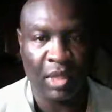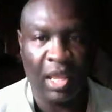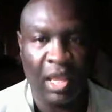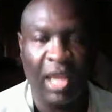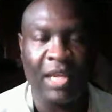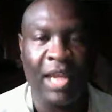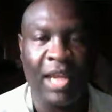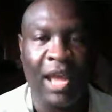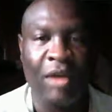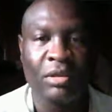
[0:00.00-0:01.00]
And
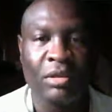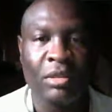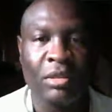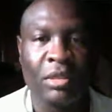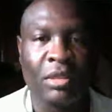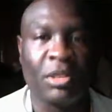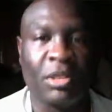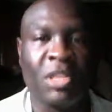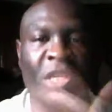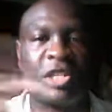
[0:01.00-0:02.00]
now
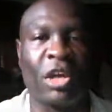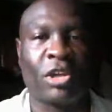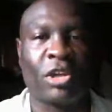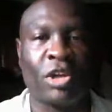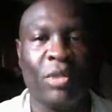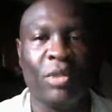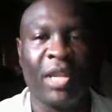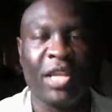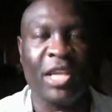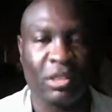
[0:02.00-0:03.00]
this is the
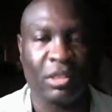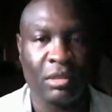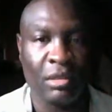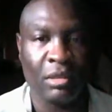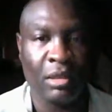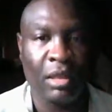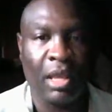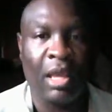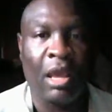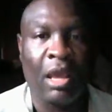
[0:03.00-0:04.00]
accumulation.
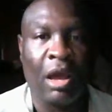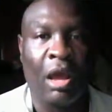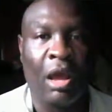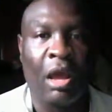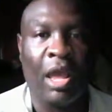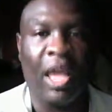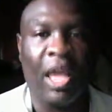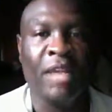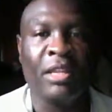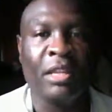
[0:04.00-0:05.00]

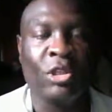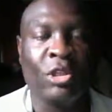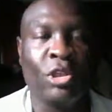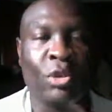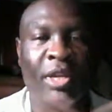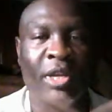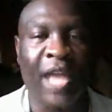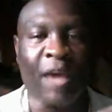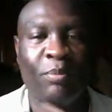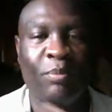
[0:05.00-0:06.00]
And you will
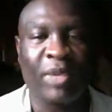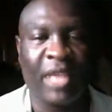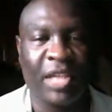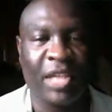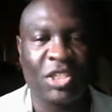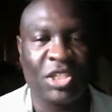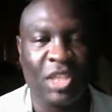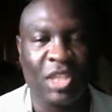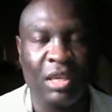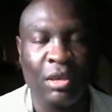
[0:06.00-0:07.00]
now begin to
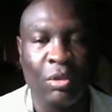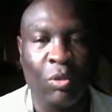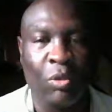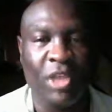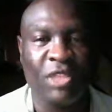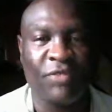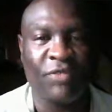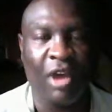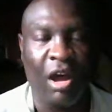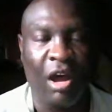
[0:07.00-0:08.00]
see once and
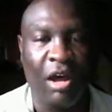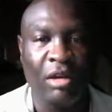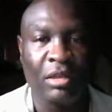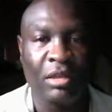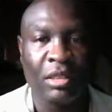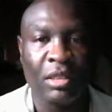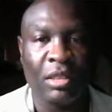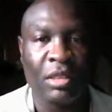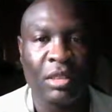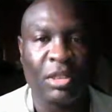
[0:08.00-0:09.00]
for all
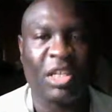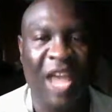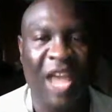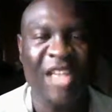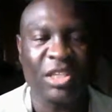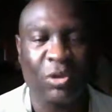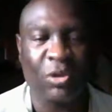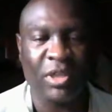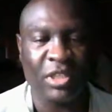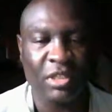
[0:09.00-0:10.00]
the
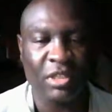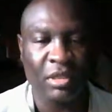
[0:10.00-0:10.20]
consequences